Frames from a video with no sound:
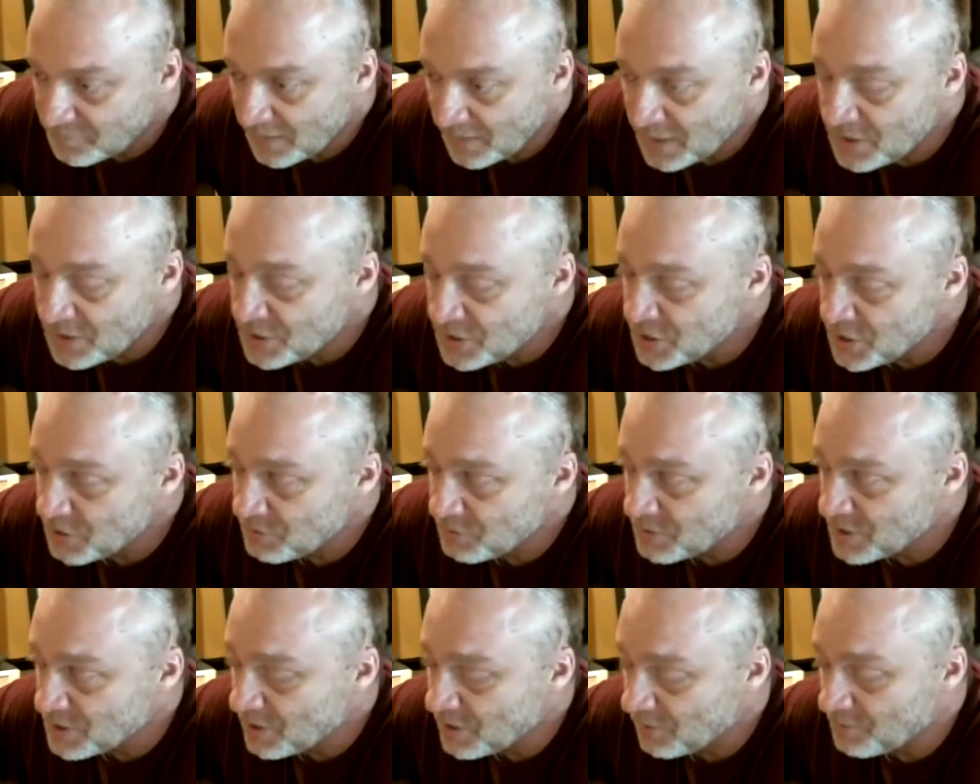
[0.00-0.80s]
she
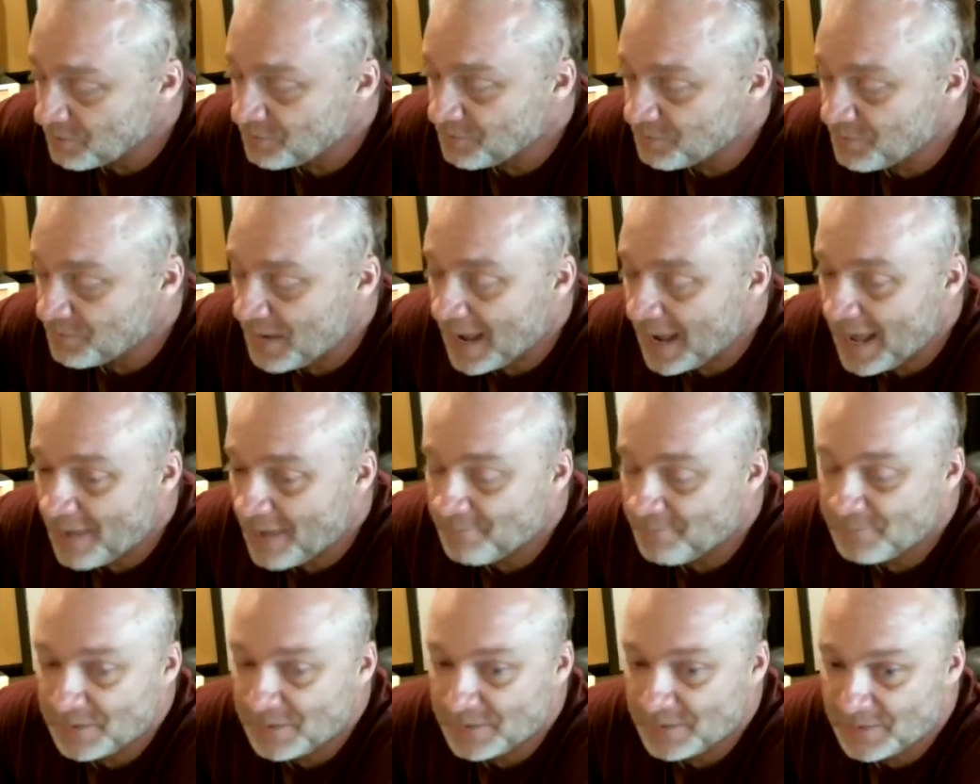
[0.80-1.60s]
was so
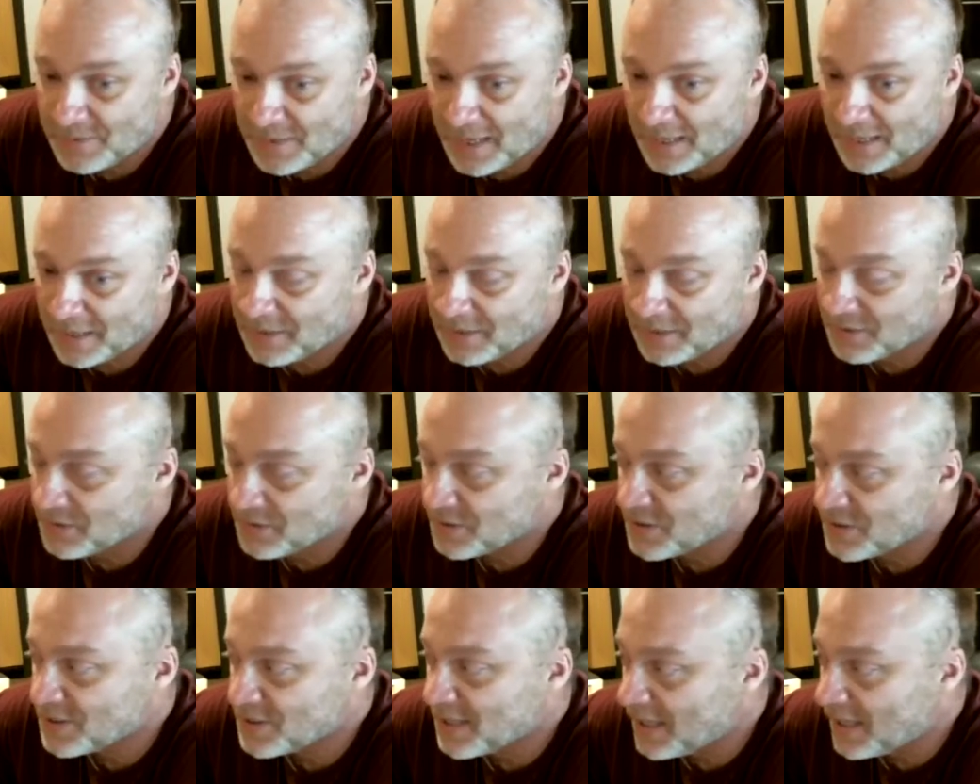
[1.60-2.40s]
happy that I could
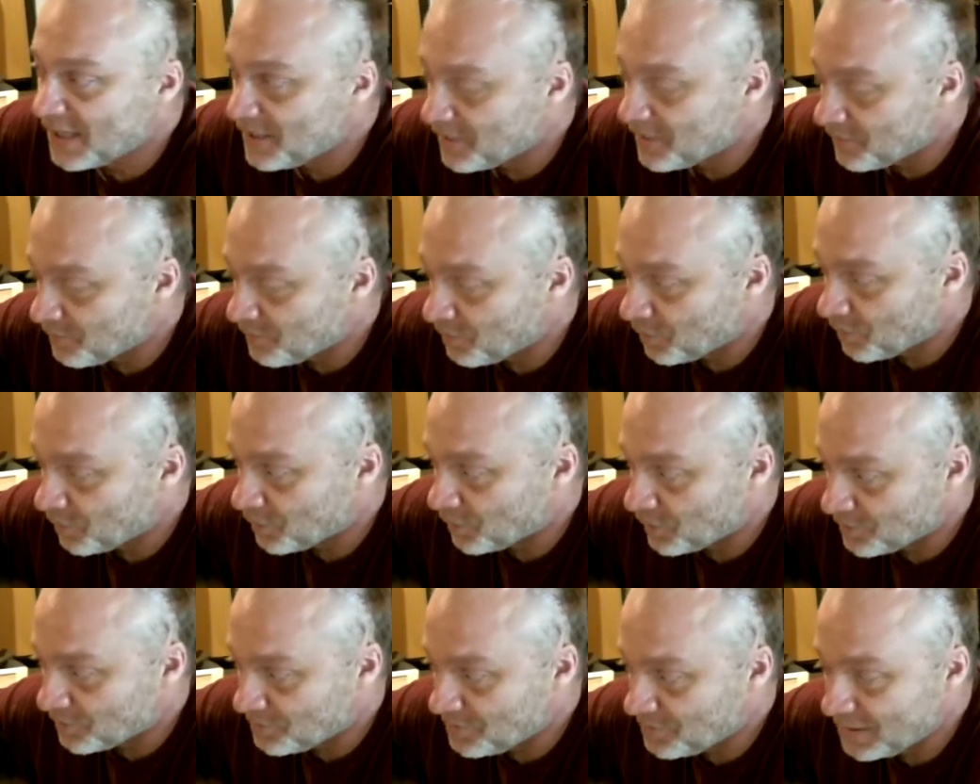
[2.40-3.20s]
say the
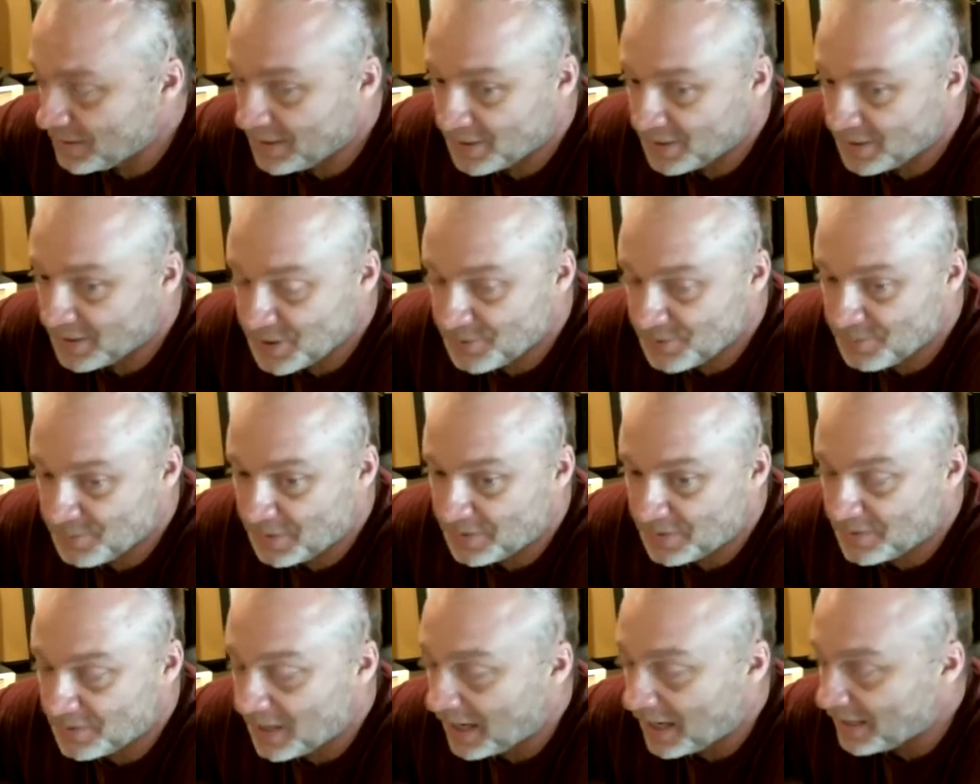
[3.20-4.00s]
word bitch,
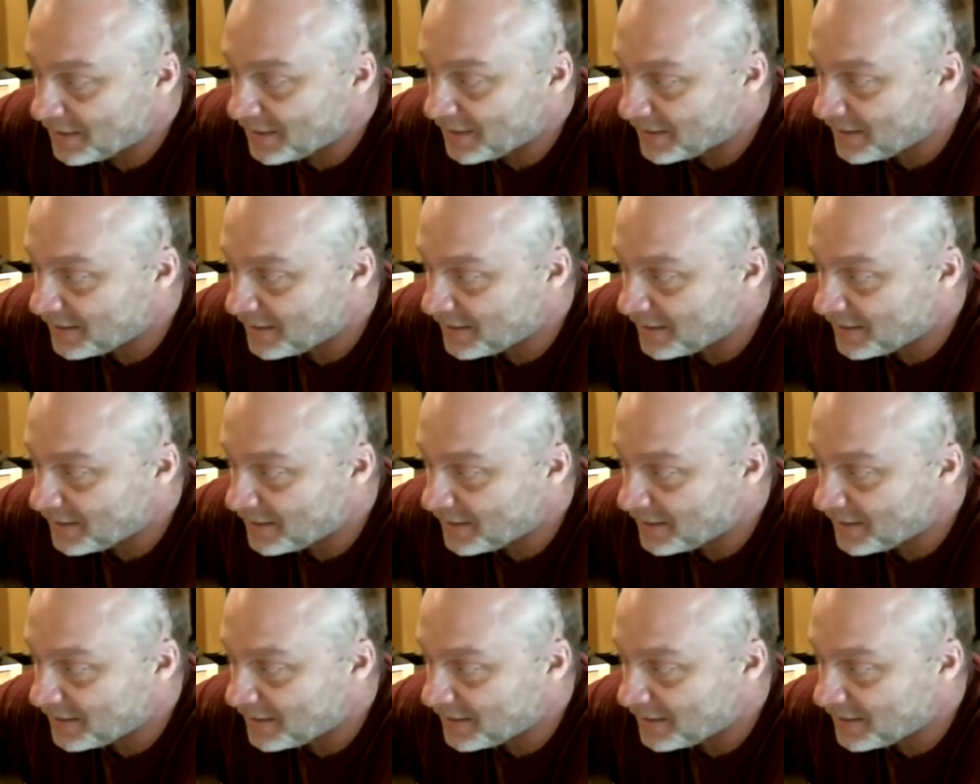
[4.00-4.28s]
but not